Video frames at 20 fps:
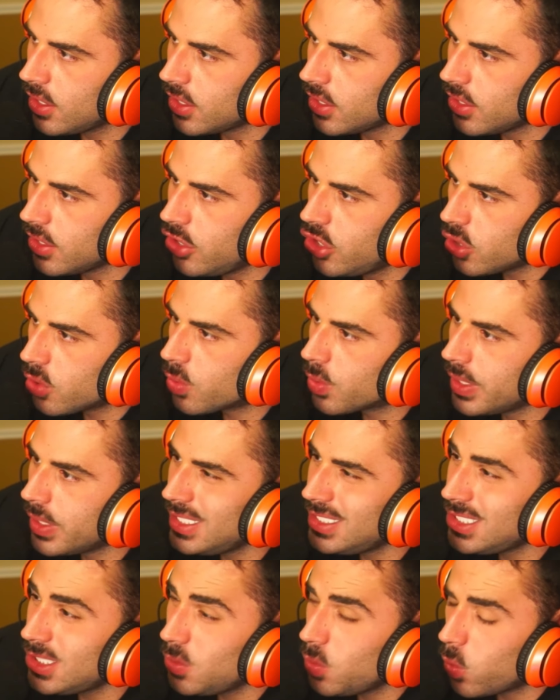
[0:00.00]
the
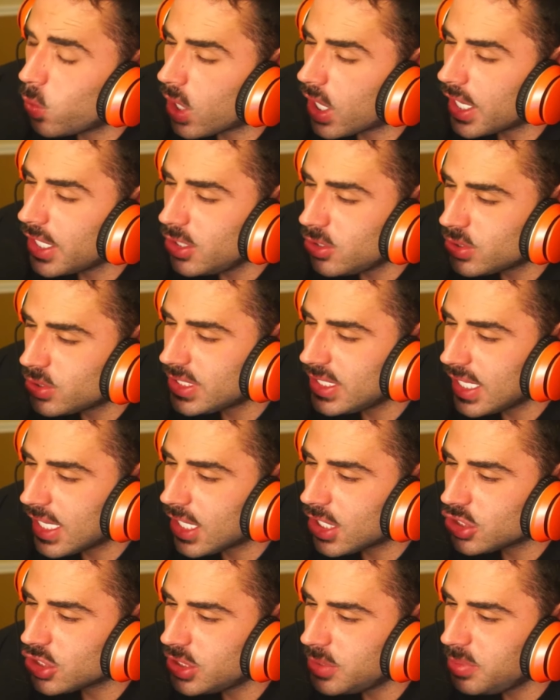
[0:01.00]
reason why you see
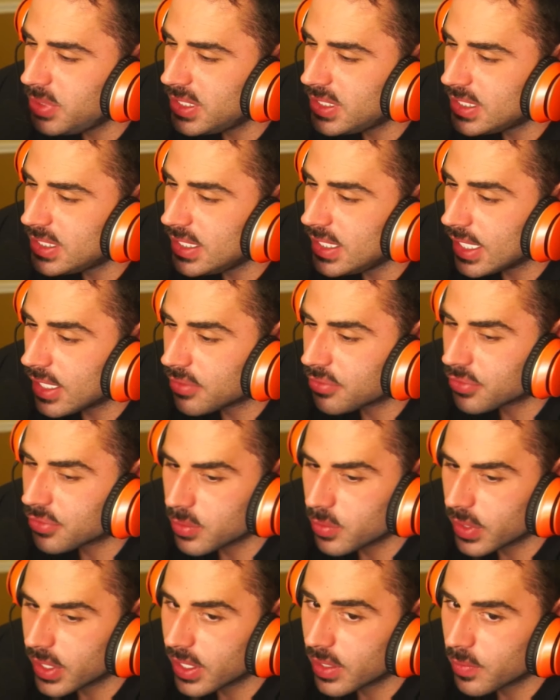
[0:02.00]
LGBT
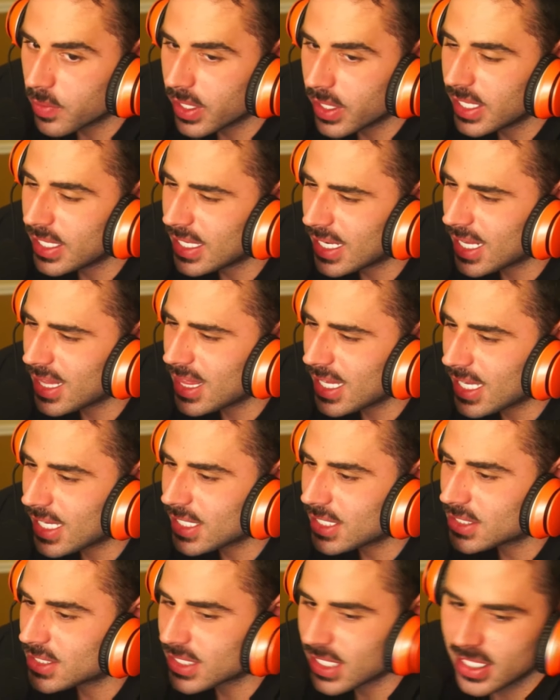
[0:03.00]
everywhere, right? And I think I
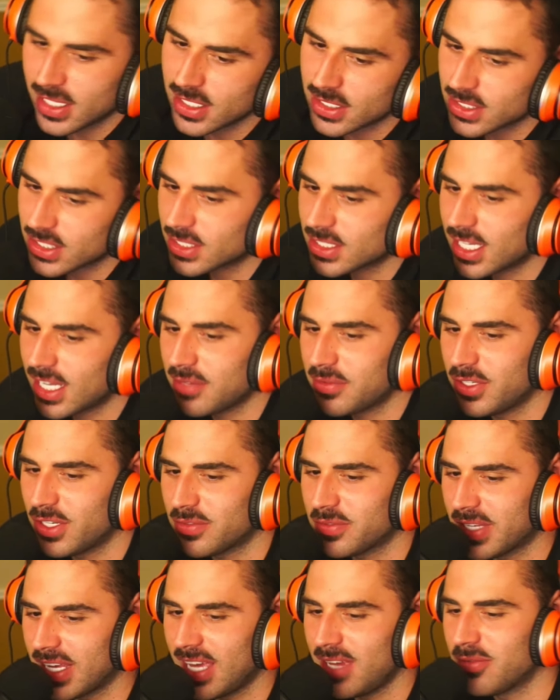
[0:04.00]
can say this since I have
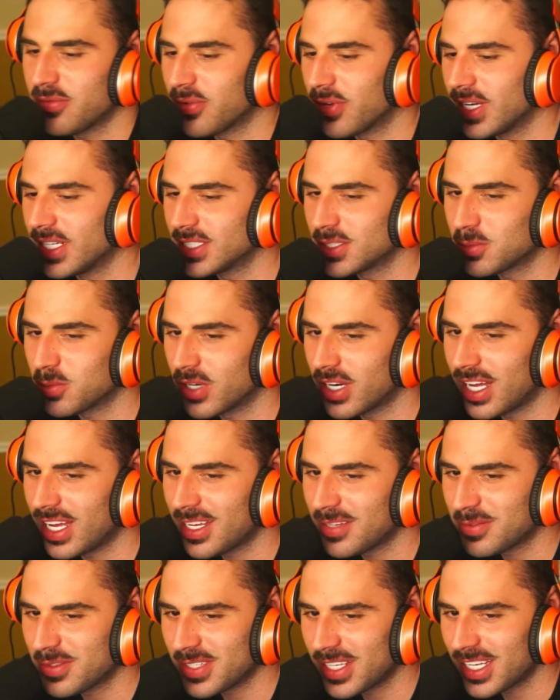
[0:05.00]
enough gay friends where I
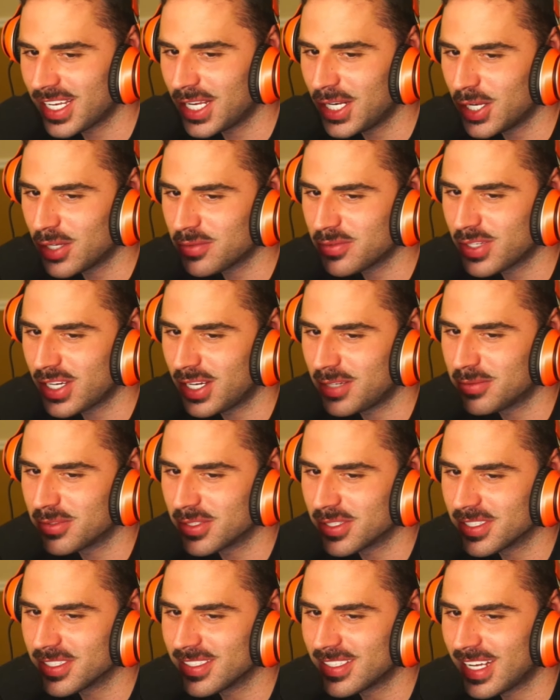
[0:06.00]
have enough
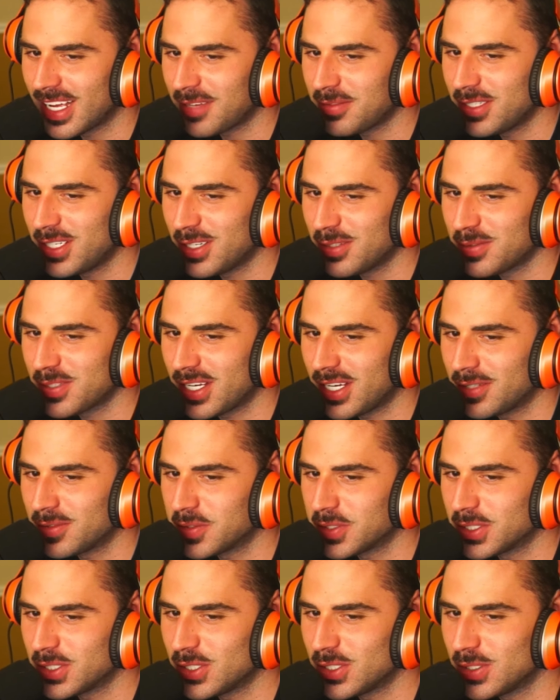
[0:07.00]
cover. I have enough
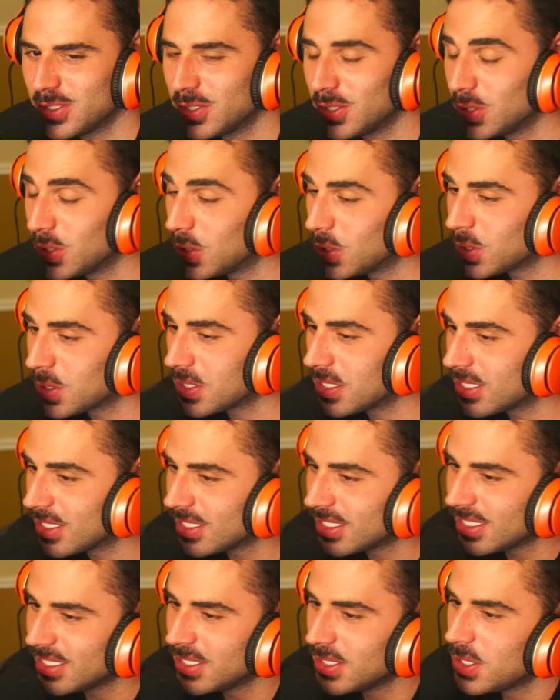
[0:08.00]
cover to look
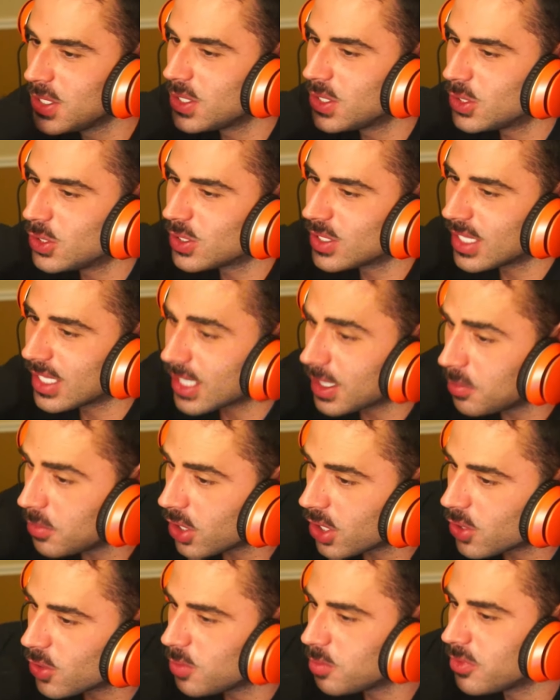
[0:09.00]
look like I'm
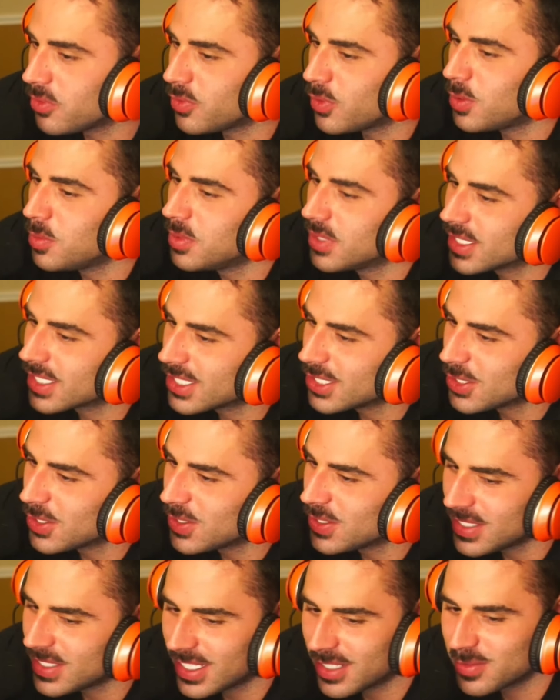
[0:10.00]
not homophobic, you
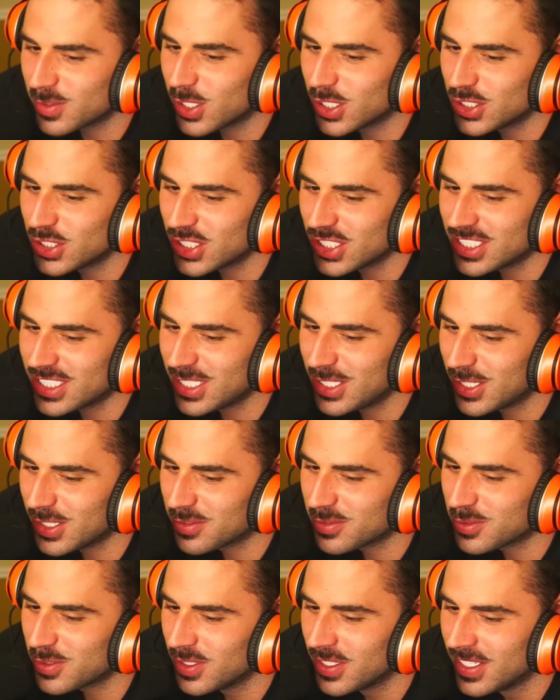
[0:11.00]
know? I've got just
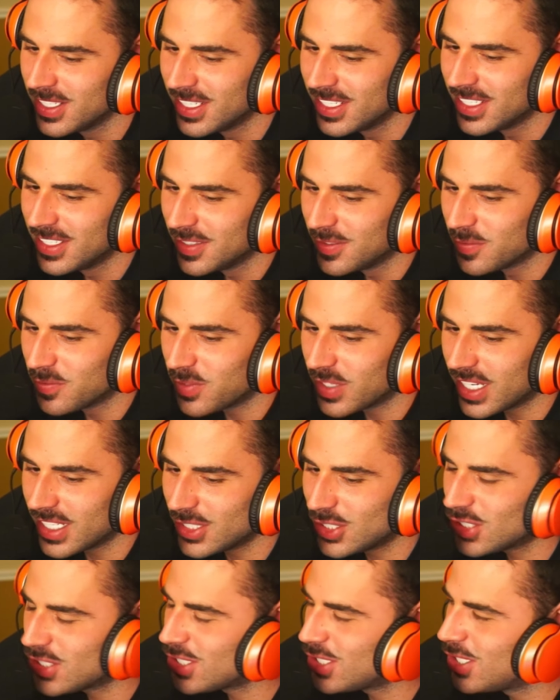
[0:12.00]
enough
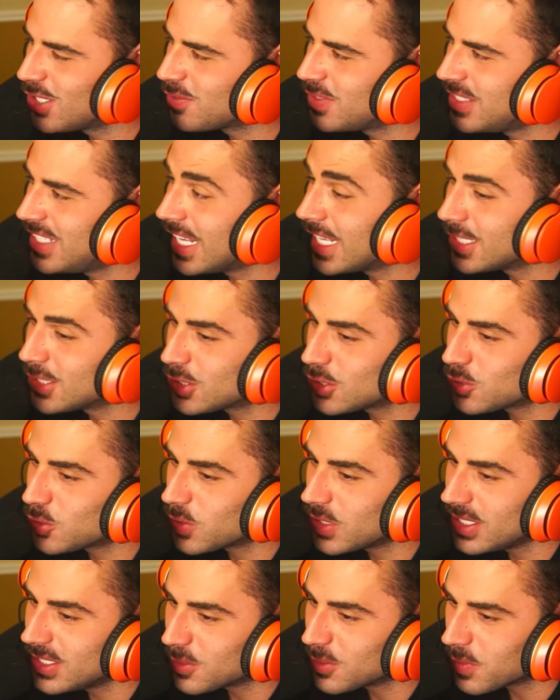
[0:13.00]
just enough dense
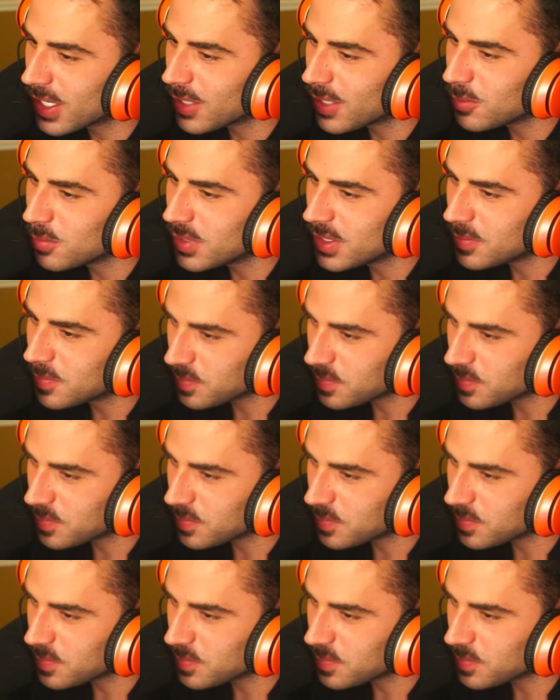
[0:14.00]
trees around me.